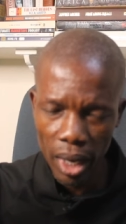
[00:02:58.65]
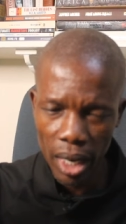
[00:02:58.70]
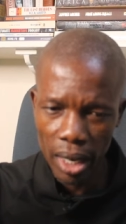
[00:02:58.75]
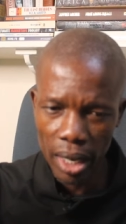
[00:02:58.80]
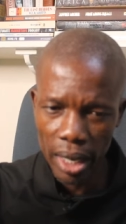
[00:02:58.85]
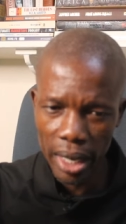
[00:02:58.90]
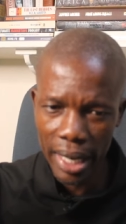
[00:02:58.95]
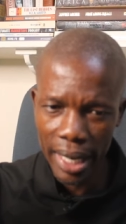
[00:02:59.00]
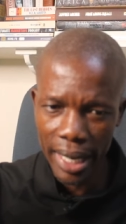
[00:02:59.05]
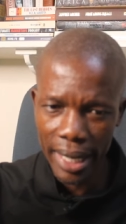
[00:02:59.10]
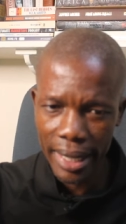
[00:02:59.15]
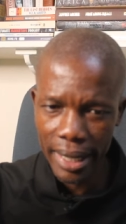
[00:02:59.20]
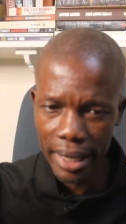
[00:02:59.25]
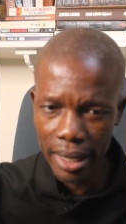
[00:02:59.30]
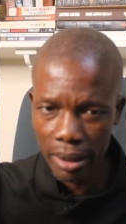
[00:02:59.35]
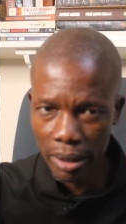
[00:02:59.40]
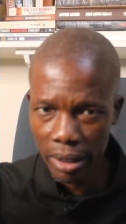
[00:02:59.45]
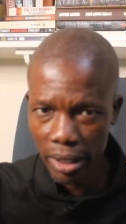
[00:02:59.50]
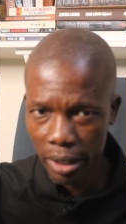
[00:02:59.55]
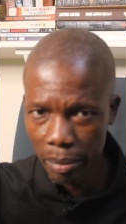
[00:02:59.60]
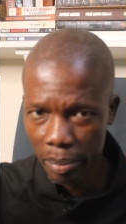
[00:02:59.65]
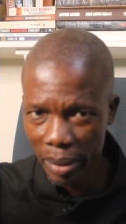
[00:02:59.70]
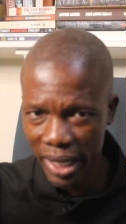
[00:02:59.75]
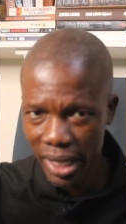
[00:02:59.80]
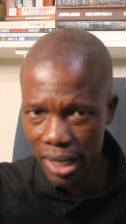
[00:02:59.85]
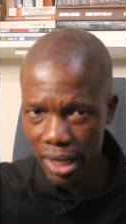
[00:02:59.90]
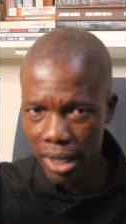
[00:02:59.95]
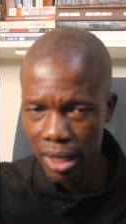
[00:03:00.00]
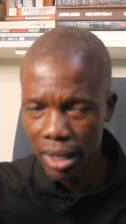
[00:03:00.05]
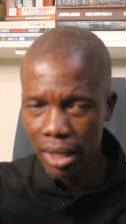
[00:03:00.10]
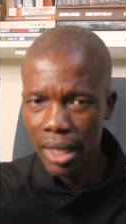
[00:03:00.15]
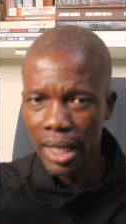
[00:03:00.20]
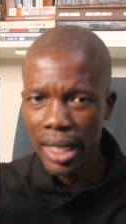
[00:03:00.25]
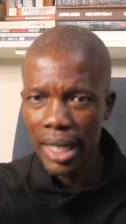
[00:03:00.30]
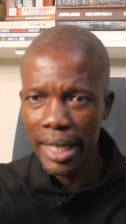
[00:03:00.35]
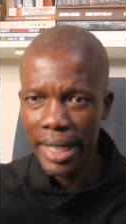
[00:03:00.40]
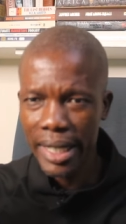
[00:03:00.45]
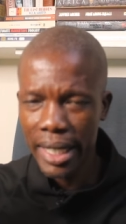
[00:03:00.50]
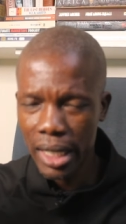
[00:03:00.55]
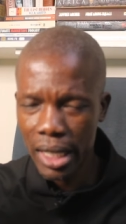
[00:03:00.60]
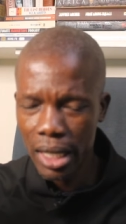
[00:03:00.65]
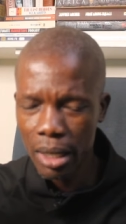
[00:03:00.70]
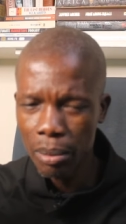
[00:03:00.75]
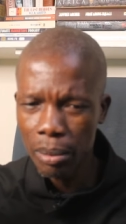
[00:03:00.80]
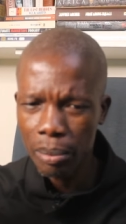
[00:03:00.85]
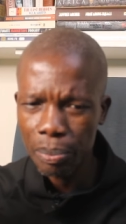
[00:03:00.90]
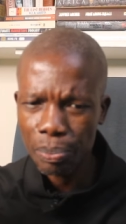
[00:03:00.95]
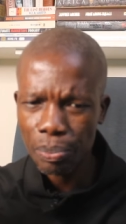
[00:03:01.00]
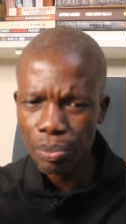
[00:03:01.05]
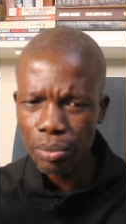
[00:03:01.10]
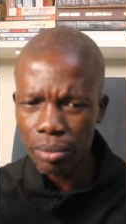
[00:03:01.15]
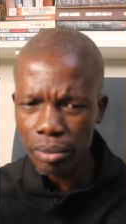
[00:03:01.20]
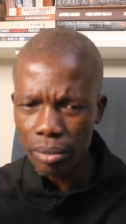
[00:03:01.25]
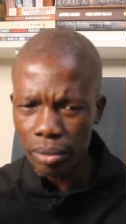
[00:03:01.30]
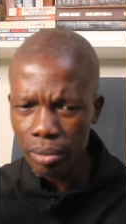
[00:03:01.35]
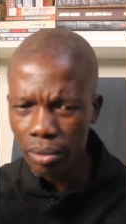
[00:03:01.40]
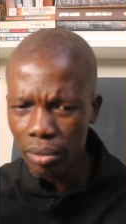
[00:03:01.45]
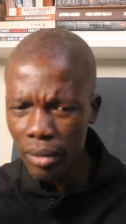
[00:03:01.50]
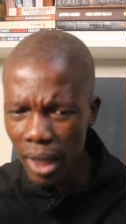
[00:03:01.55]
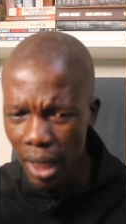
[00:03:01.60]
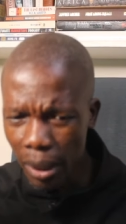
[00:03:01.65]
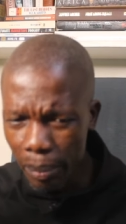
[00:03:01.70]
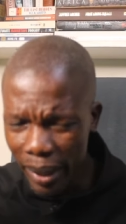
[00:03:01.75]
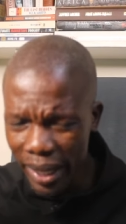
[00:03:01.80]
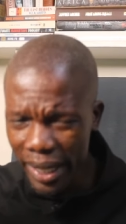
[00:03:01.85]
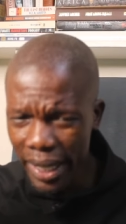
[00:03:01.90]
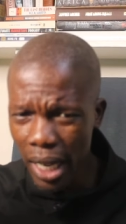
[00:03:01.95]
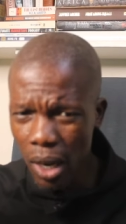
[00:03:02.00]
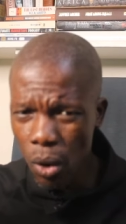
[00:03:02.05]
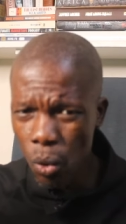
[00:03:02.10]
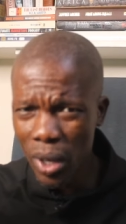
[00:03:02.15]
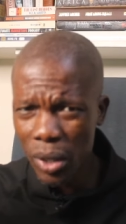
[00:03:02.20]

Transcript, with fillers: uh, the party leadership. But now